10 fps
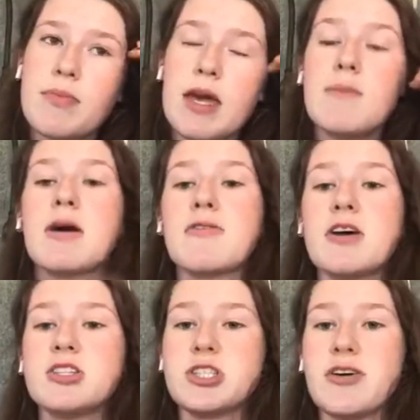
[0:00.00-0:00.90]
In my
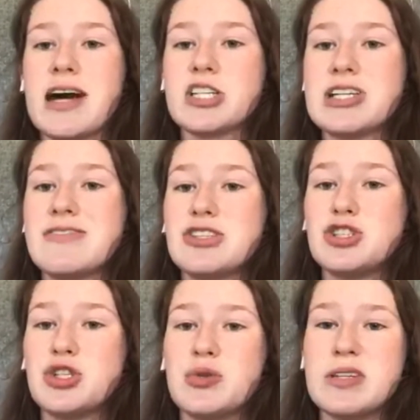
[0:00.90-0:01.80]
first year, I actually lived in
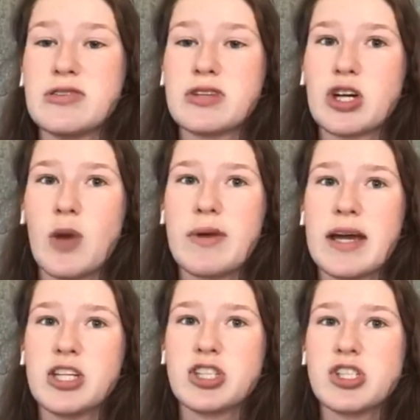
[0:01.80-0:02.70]
two different
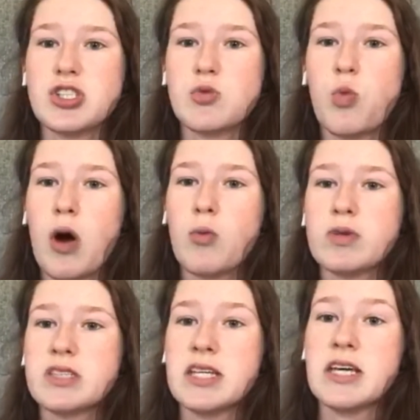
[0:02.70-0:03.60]
accommodations. One
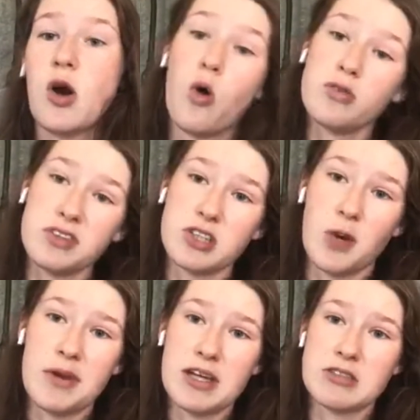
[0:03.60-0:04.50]
was the oldest
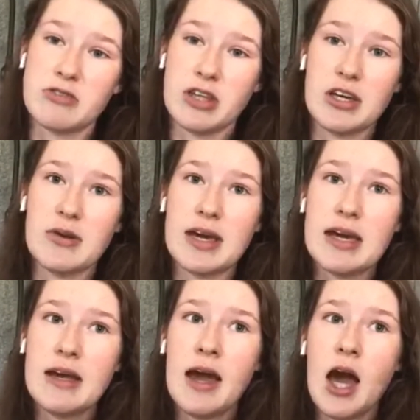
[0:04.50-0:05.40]
accommodation for the
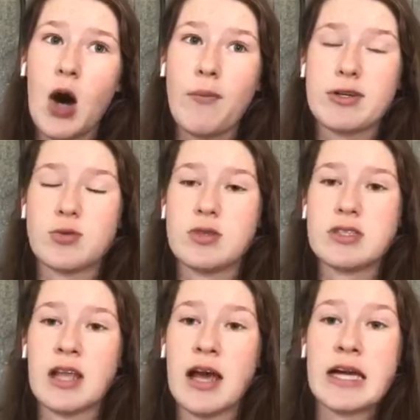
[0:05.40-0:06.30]
uni, which
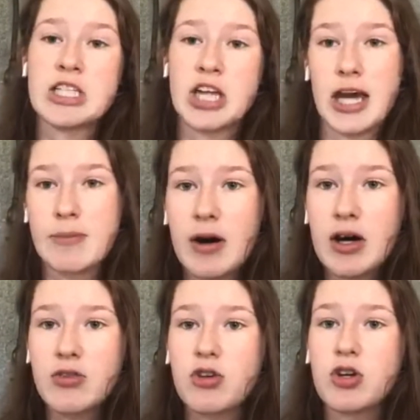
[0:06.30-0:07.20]
was like shared
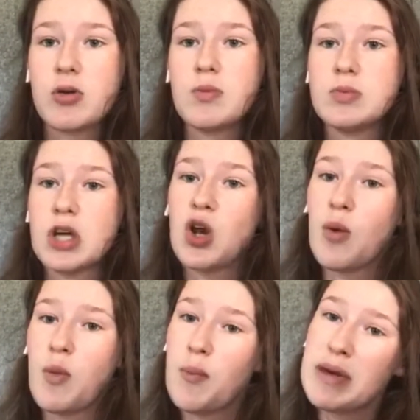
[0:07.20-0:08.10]
bathrooms, a lot
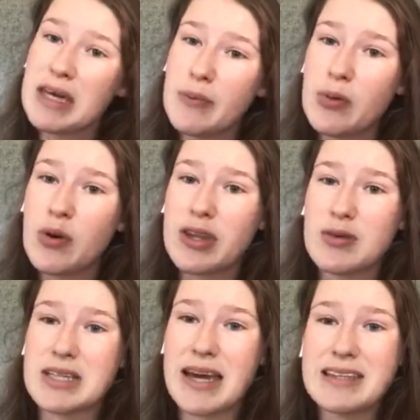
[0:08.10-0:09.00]
more people. I think
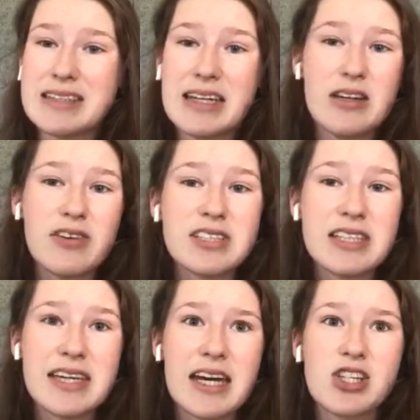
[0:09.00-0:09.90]
it was 18 of us in
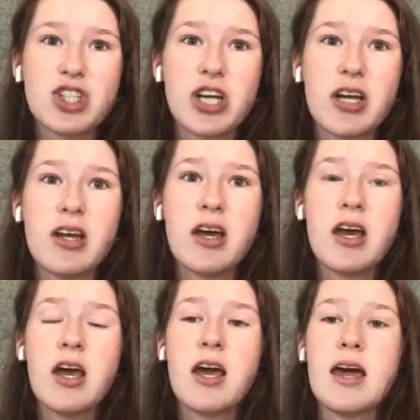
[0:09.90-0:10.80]
the kitchen.
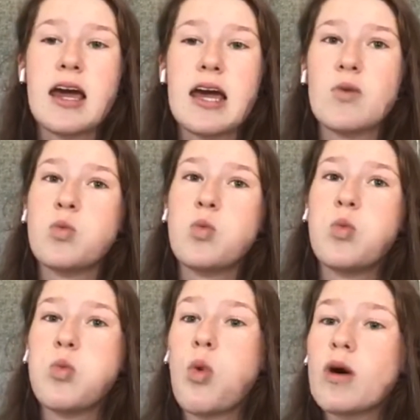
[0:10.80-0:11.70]
It
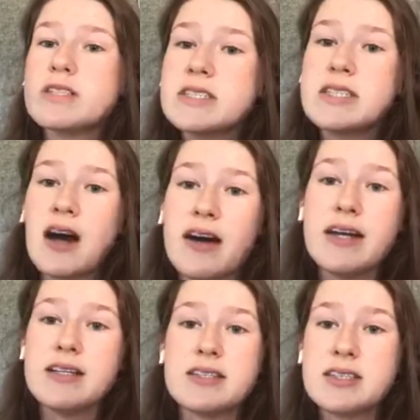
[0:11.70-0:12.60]
was
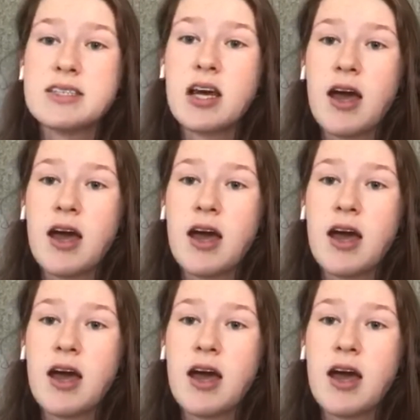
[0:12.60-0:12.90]
nice,